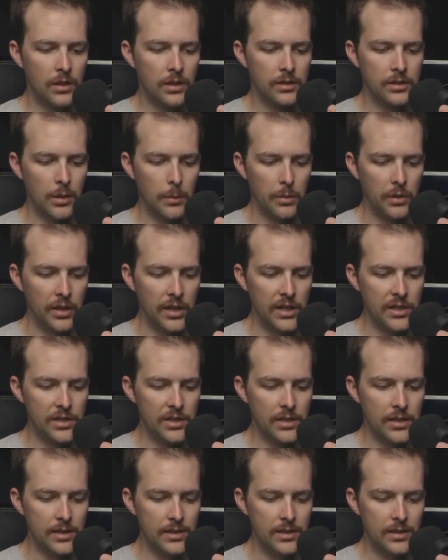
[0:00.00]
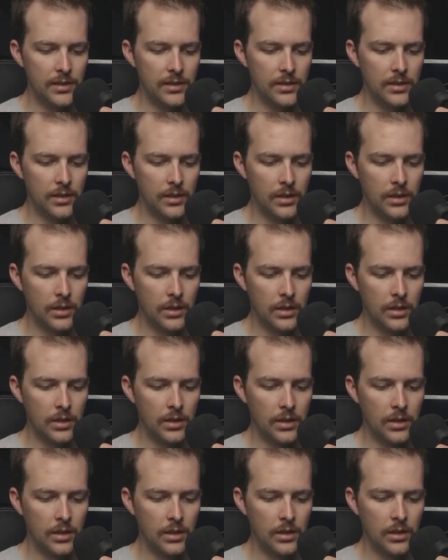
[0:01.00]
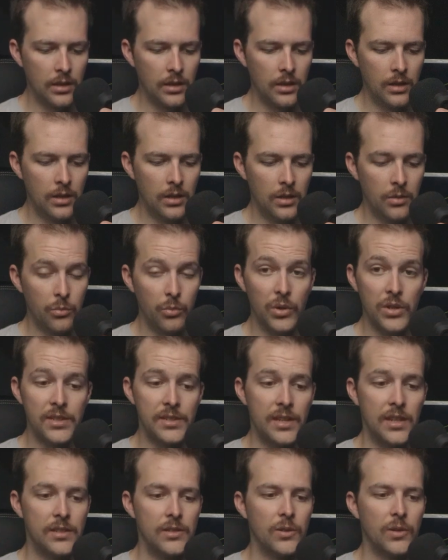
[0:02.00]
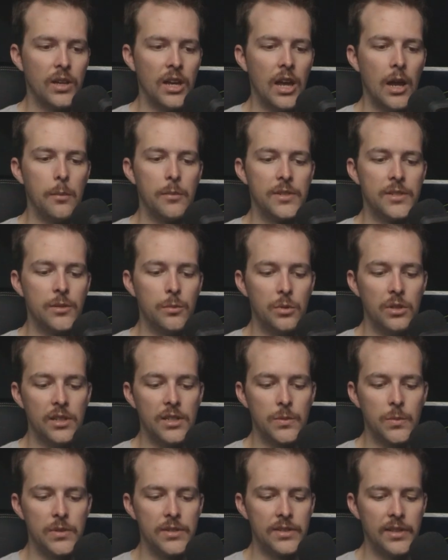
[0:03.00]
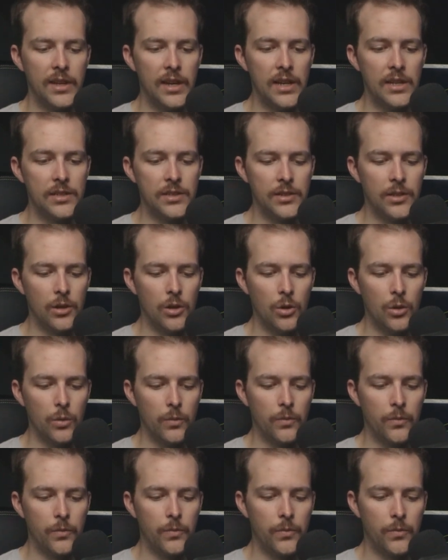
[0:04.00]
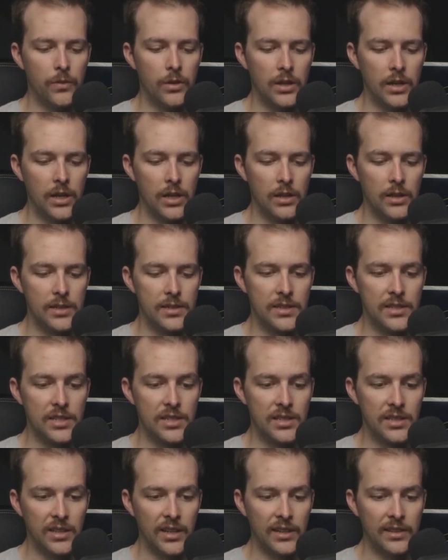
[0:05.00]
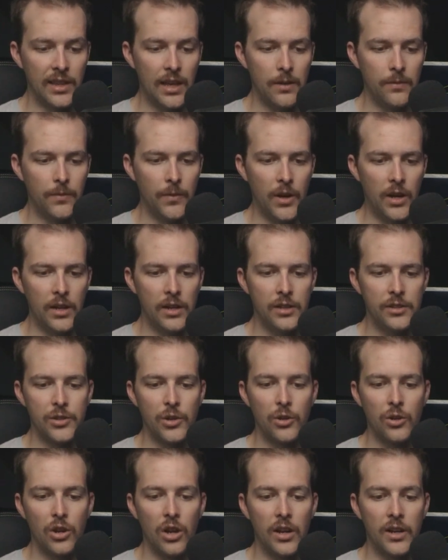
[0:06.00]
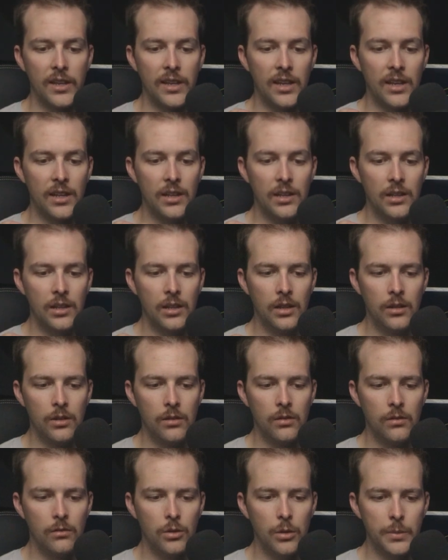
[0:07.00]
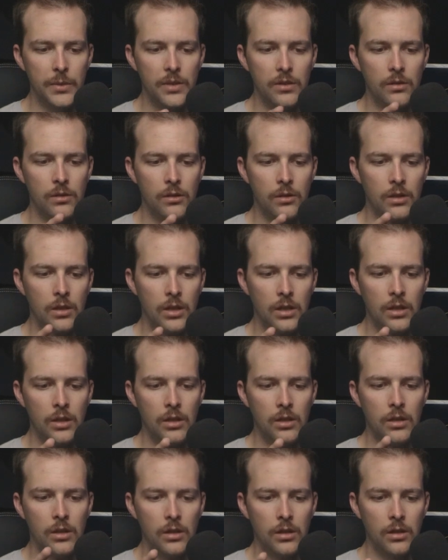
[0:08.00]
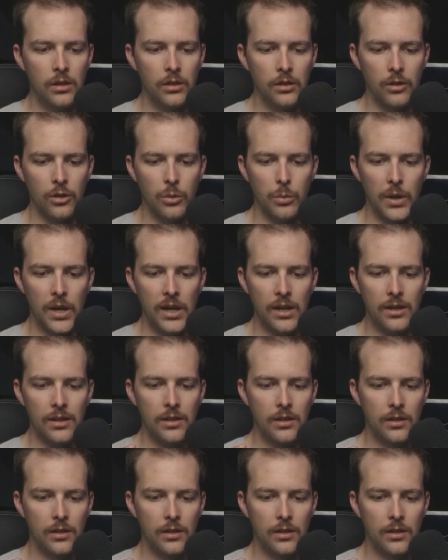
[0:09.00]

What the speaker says: double agent. The princess. Okay, I'm assuming this one's Leia, so let's just select that font, turn it on again. Whoops. Go back.